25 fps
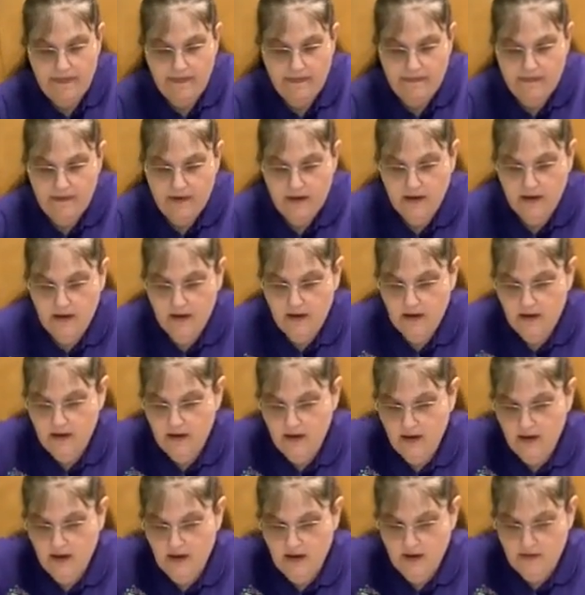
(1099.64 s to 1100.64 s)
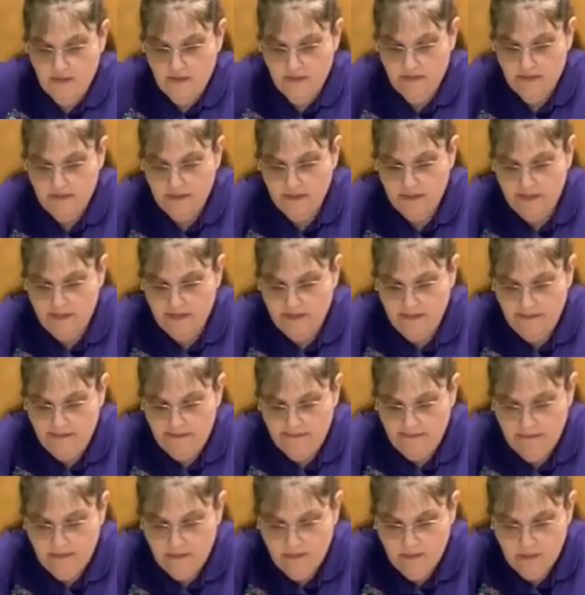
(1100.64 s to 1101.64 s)
Okay,
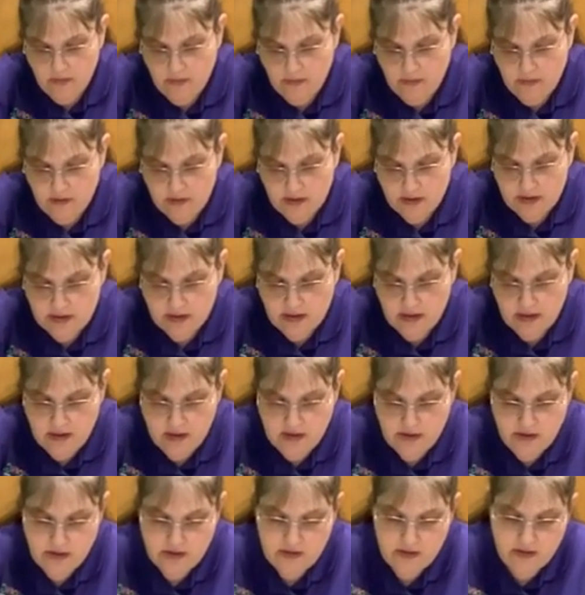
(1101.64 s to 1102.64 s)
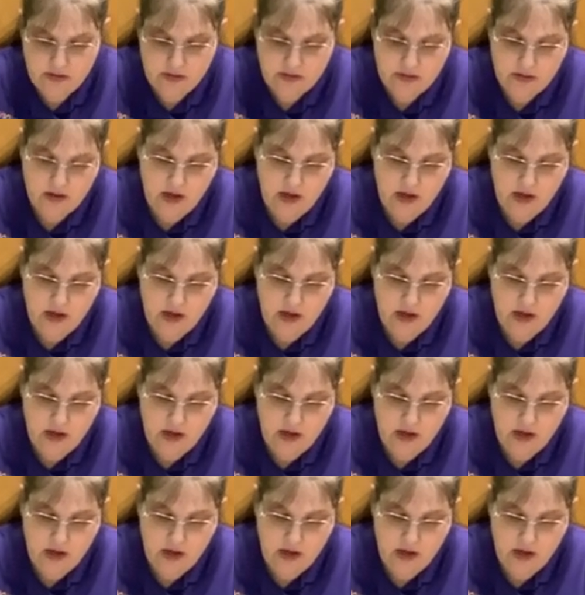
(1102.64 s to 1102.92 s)
put this here.